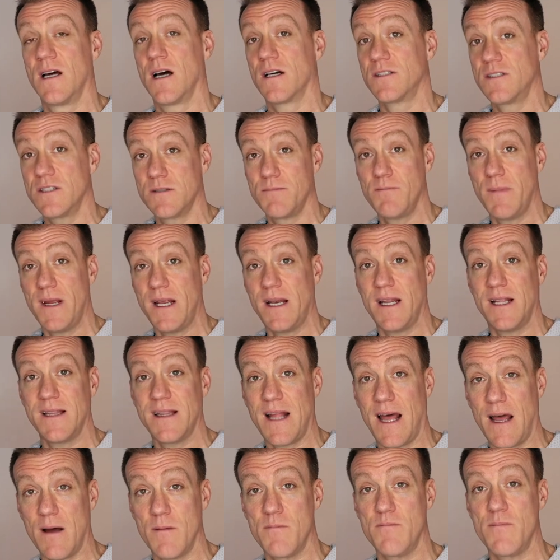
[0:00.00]
I just mean in
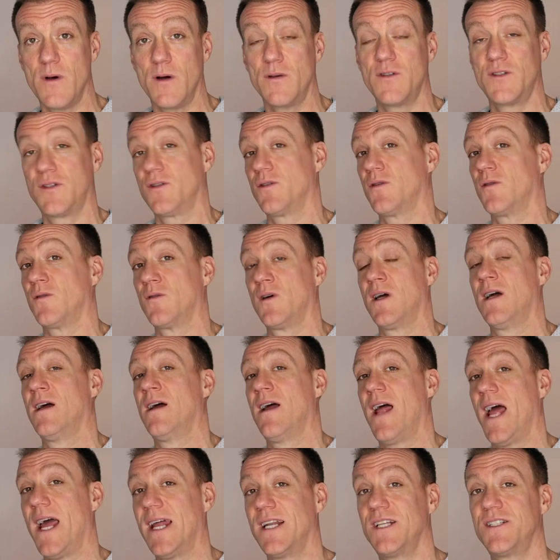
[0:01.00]
that emotional
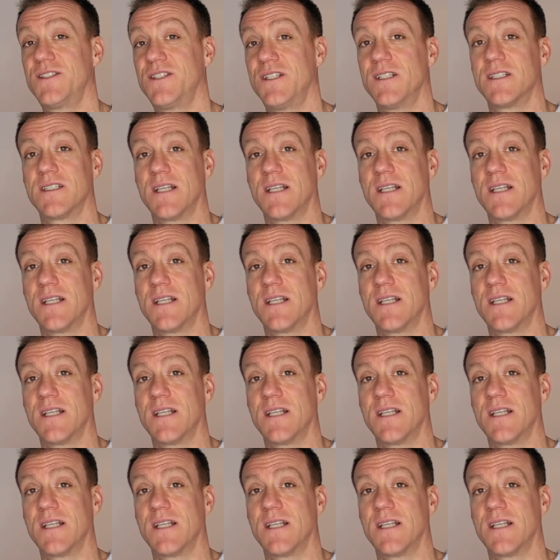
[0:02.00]
energy